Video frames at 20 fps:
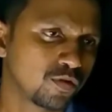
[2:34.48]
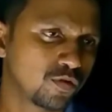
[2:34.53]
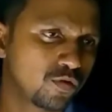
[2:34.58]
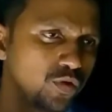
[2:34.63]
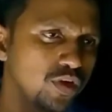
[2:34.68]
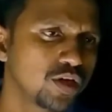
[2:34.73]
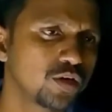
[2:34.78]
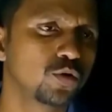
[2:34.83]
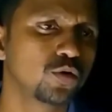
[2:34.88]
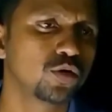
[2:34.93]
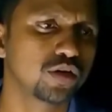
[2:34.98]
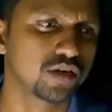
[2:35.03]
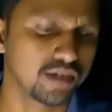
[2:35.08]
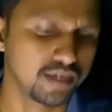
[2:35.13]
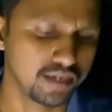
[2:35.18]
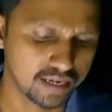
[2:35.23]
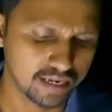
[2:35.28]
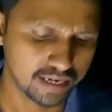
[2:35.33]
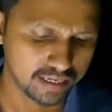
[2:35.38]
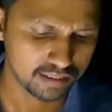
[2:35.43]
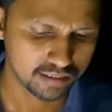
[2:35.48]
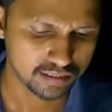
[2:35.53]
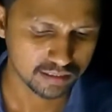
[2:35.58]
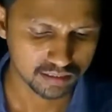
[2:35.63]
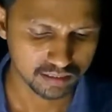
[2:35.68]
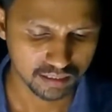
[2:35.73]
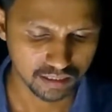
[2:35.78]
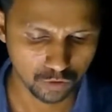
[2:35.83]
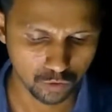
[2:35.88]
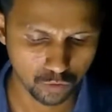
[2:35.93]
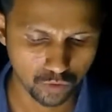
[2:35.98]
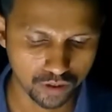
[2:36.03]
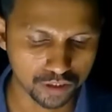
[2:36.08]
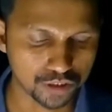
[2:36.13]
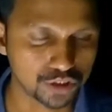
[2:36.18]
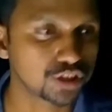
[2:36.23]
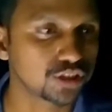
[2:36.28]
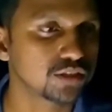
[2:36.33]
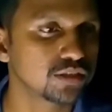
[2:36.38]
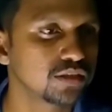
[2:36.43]
We could rewrite this
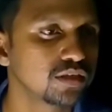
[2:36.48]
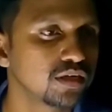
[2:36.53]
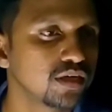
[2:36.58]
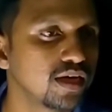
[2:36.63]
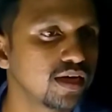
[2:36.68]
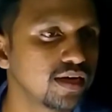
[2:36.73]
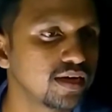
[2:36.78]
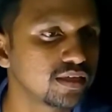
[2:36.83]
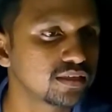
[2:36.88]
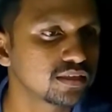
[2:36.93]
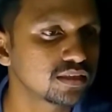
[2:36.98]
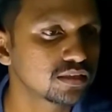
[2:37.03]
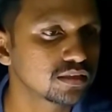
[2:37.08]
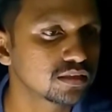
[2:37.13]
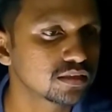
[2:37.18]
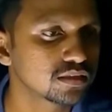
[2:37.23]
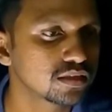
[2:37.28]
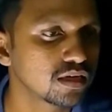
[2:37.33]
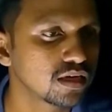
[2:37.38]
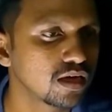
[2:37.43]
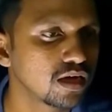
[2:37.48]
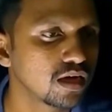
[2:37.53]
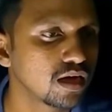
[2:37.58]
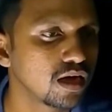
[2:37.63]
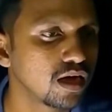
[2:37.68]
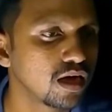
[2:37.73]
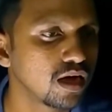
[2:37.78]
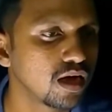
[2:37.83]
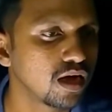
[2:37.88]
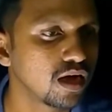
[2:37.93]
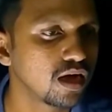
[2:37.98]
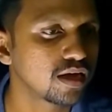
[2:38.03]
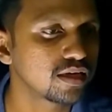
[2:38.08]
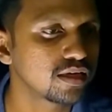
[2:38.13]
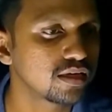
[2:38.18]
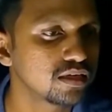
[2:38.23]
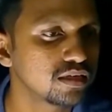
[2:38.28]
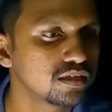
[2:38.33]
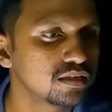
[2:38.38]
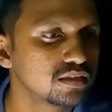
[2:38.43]
equation as
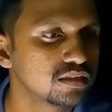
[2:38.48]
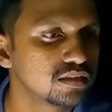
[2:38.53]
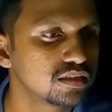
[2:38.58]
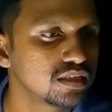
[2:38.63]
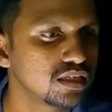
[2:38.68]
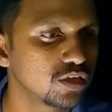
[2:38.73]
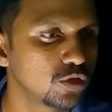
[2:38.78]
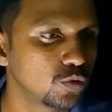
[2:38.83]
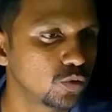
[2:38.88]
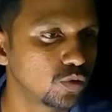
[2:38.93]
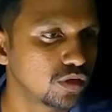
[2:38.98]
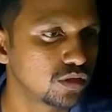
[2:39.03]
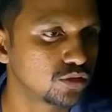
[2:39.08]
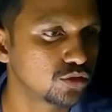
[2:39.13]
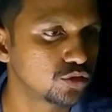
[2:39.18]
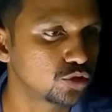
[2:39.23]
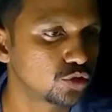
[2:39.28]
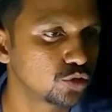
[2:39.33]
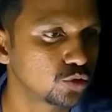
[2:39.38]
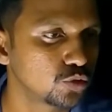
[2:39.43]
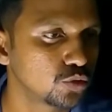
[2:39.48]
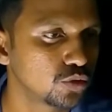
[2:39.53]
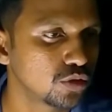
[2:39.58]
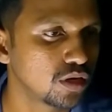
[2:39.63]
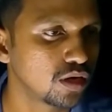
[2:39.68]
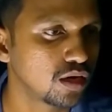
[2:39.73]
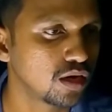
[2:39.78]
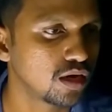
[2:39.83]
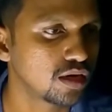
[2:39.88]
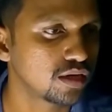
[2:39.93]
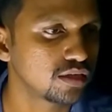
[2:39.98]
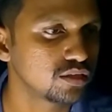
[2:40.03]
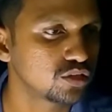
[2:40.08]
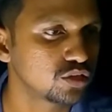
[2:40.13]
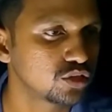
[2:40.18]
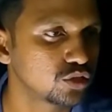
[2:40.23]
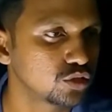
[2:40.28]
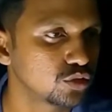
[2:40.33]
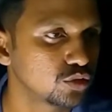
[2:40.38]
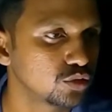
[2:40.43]
I is equal to
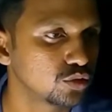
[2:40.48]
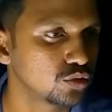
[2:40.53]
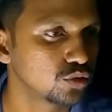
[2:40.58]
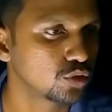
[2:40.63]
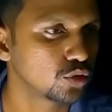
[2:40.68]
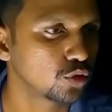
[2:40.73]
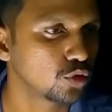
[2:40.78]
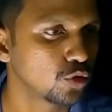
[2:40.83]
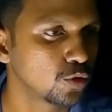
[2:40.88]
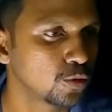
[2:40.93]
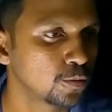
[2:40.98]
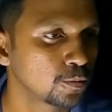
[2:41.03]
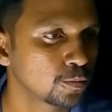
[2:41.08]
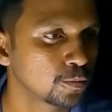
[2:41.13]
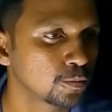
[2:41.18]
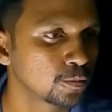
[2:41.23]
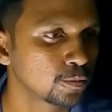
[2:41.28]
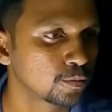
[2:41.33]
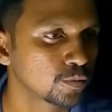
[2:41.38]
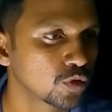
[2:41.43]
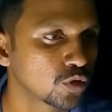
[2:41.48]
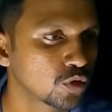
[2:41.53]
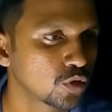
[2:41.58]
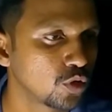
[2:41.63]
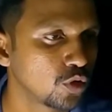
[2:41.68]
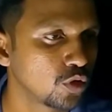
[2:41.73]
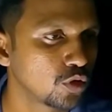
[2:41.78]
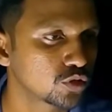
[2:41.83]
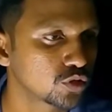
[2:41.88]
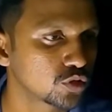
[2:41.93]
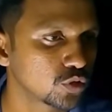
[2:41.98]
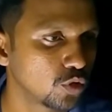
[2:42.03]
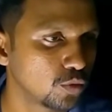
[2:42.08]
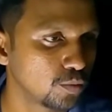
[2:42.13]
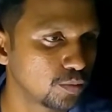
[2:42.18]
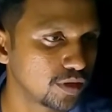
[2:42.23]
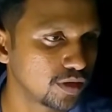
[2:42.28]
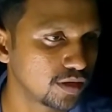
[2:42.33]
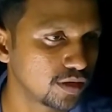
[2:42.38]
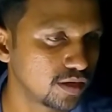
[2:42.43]
I0 cos
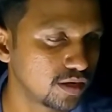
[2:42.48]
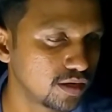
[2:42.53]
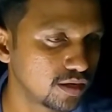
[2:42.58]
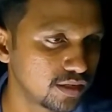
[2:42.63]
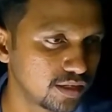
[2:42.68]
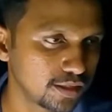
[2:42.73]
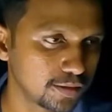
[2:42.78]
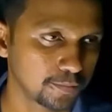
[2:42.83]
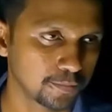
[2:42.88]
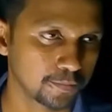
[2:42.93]
omega t.